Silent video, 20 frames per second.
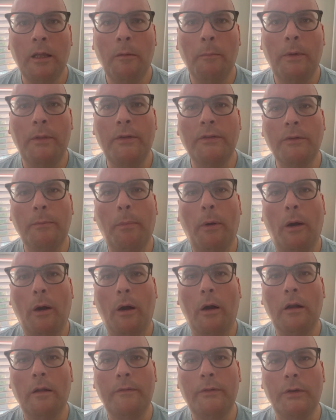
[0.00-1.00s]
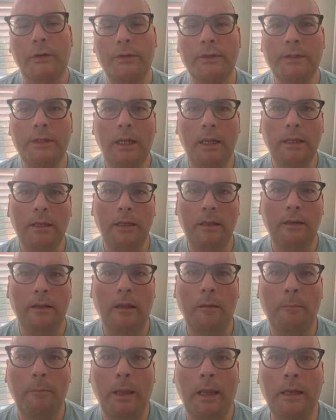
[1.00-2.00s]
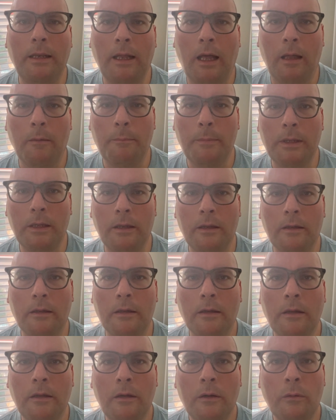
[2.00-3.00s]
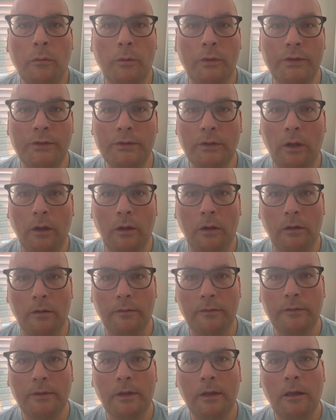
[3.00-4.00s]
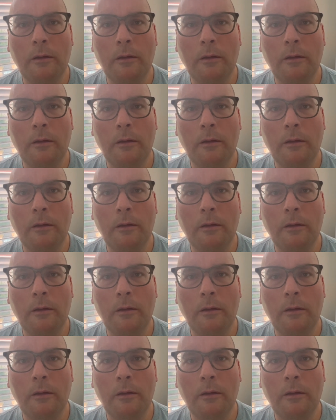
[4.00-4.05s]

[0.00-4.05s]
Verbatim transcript: but there's a part of your psyche that may not be resolved,